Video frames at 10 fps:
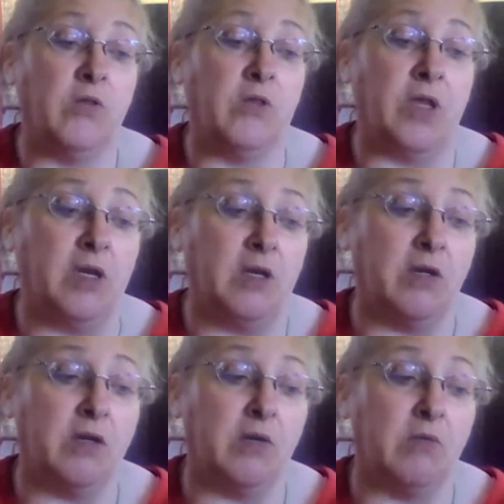
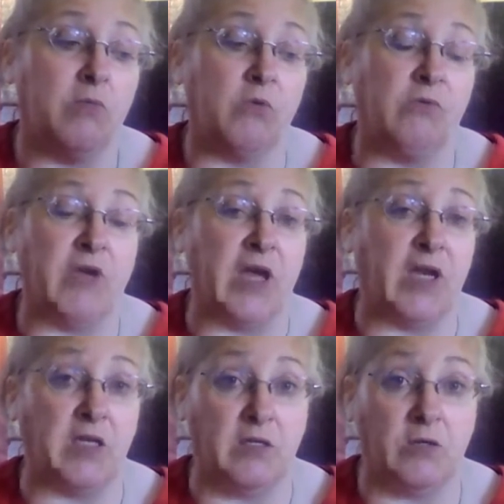than we've
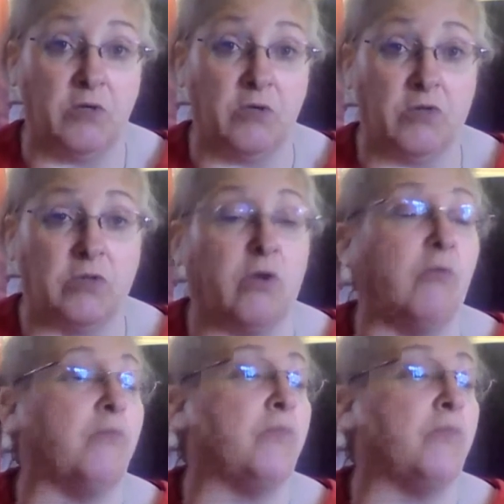had in years. So,